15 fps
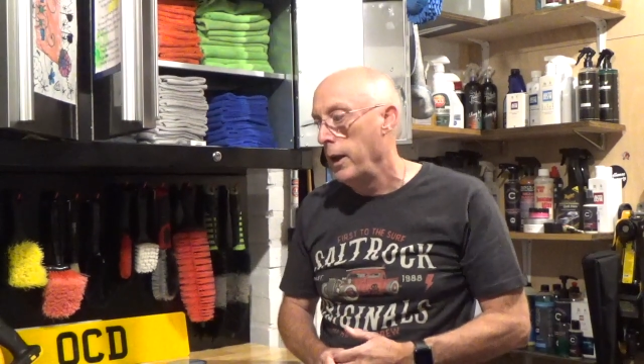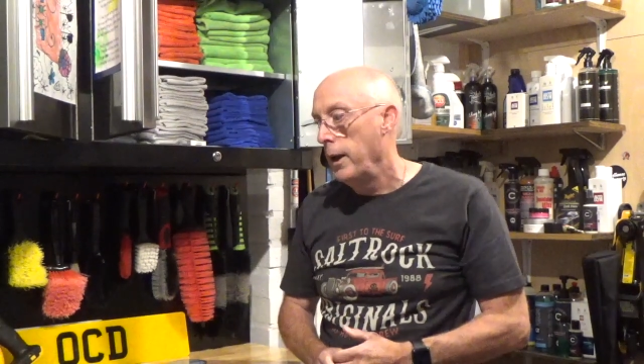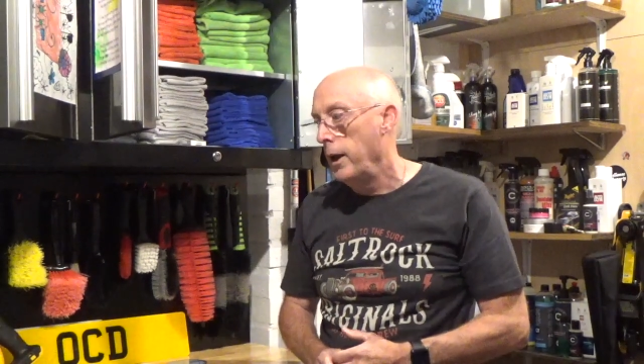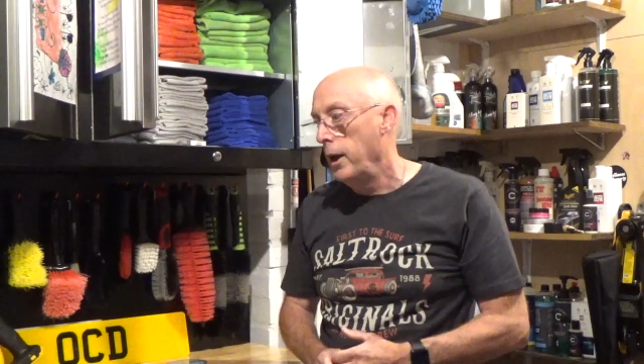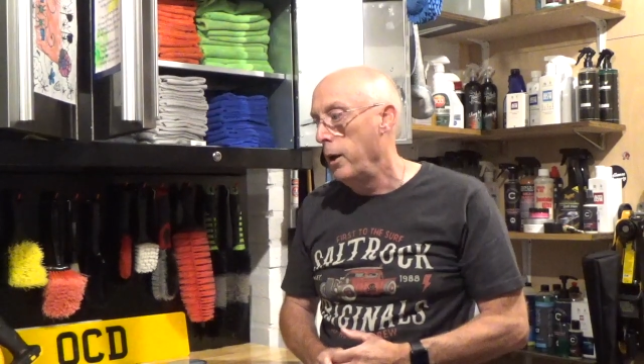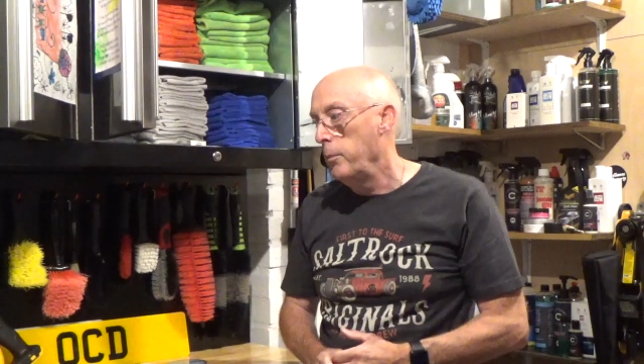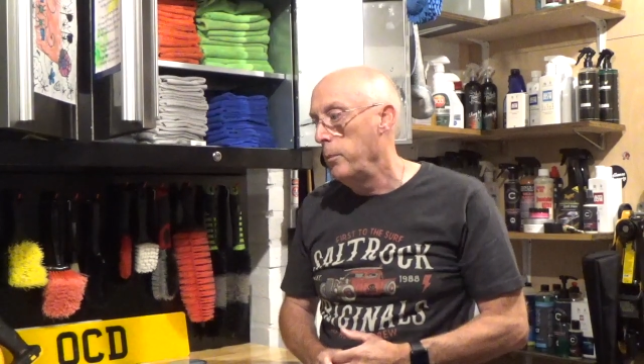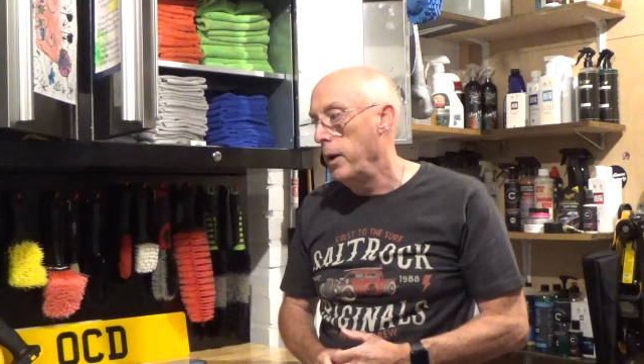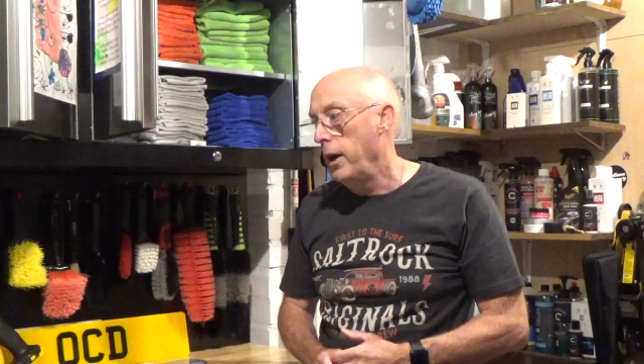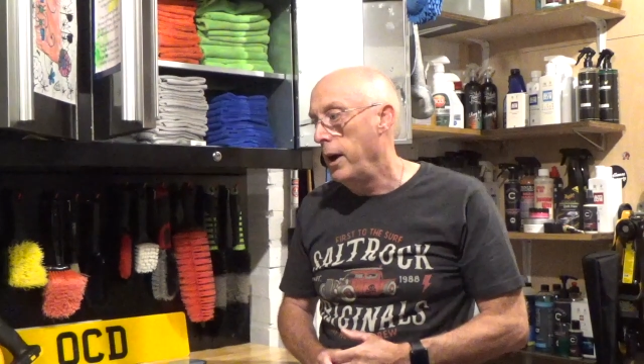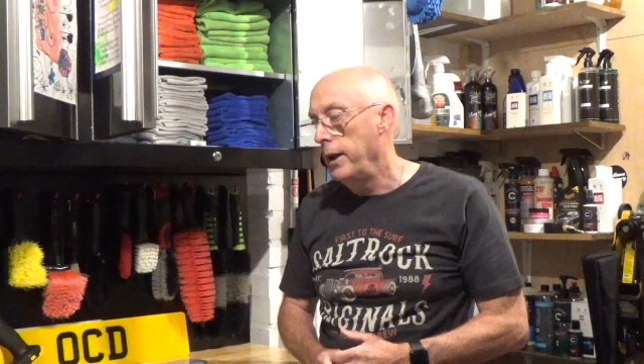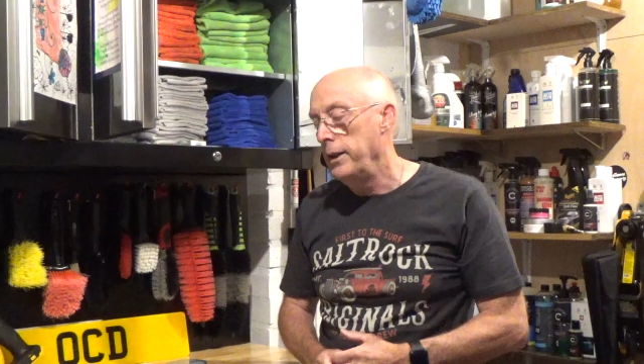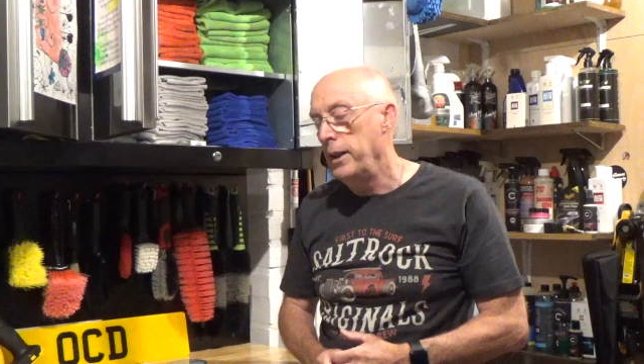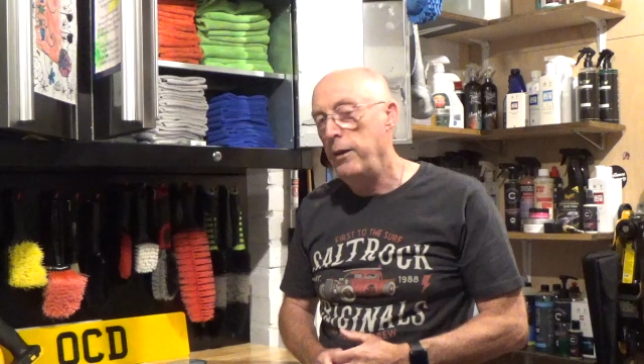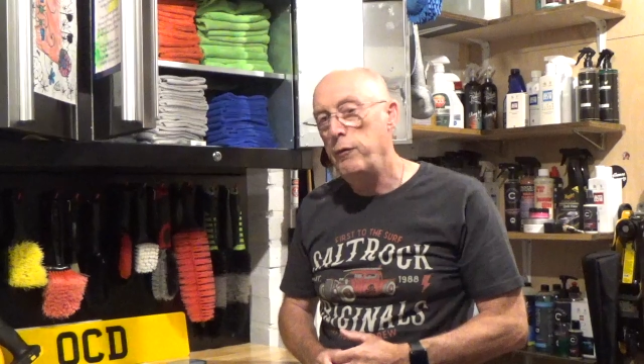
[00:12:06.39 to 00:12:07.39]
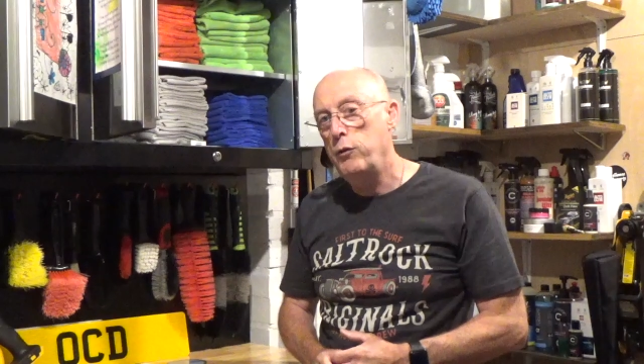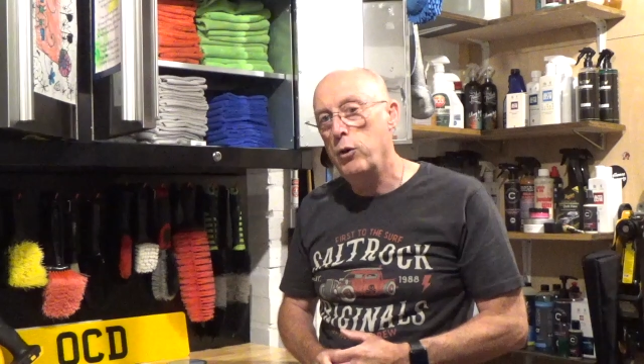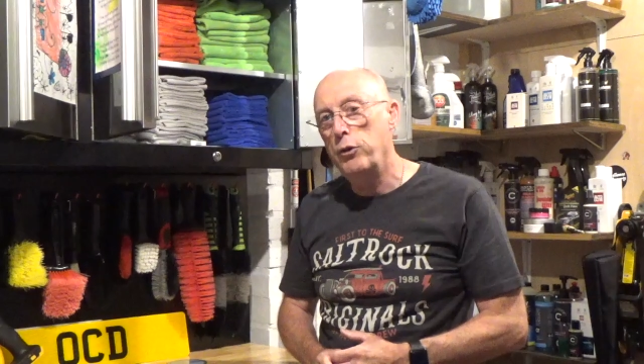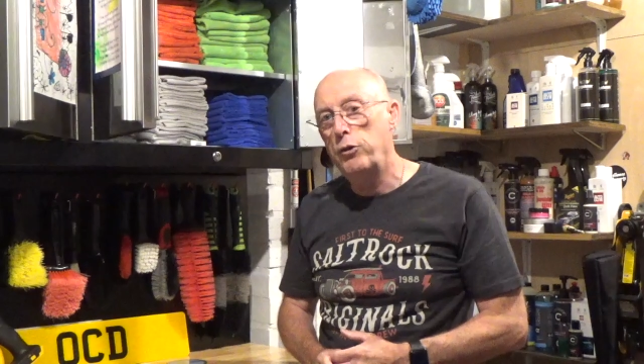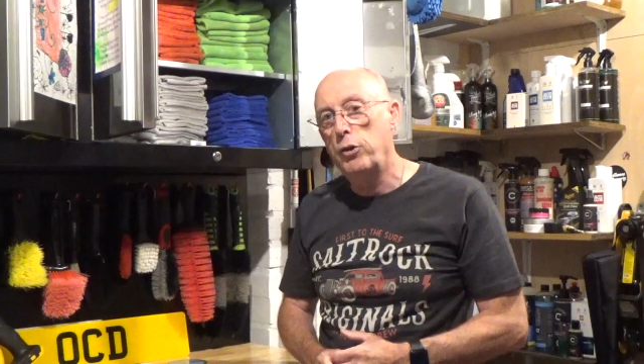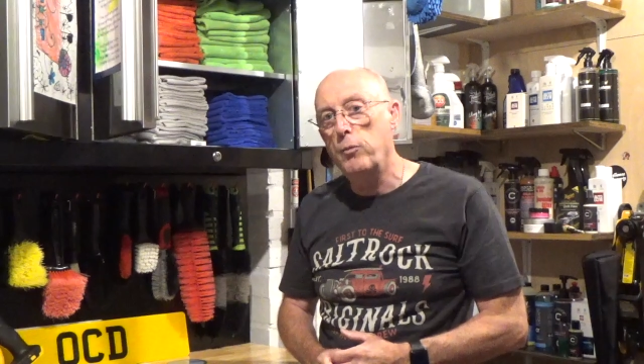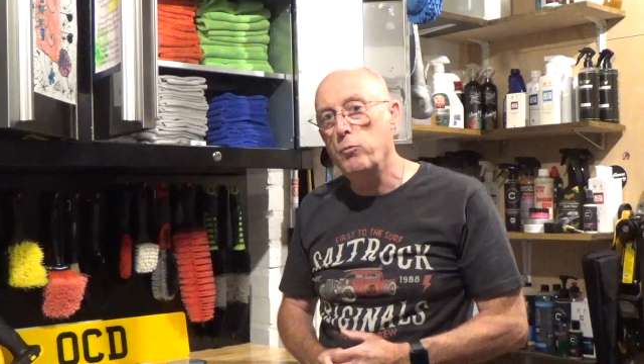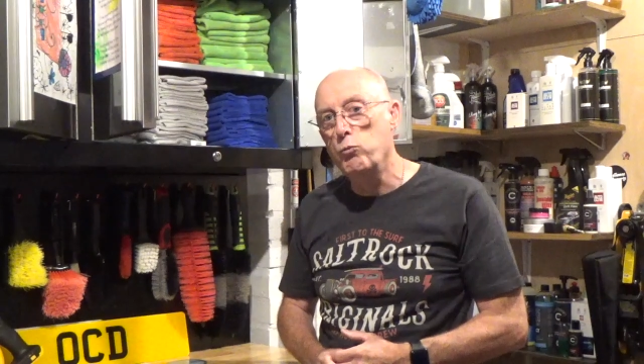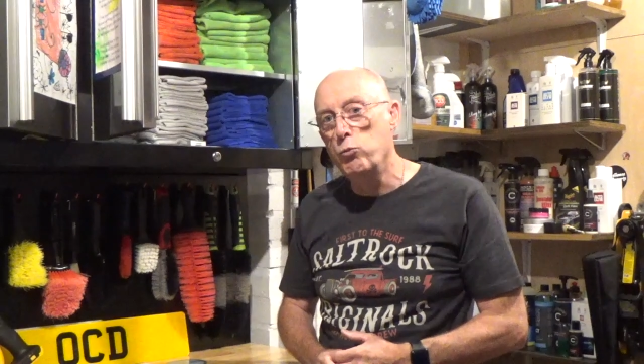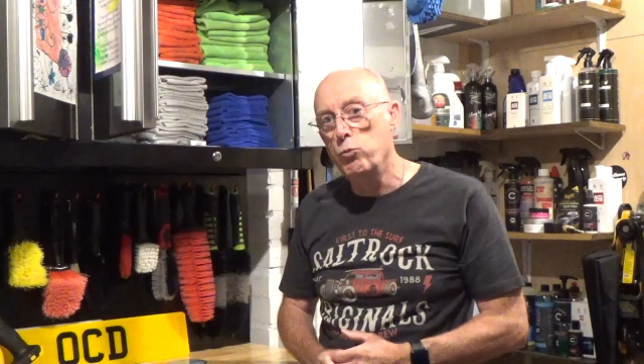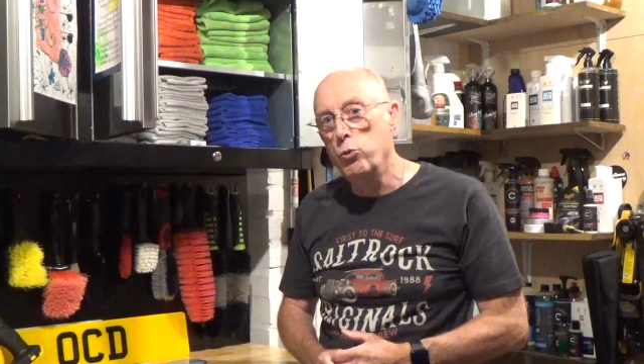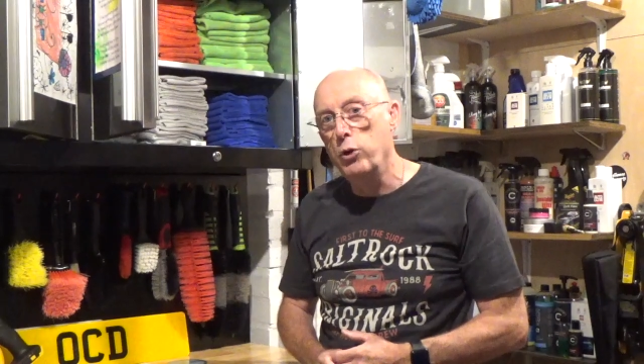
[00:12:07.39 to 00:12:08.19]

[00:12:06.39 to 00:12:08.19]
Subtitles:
and they've got some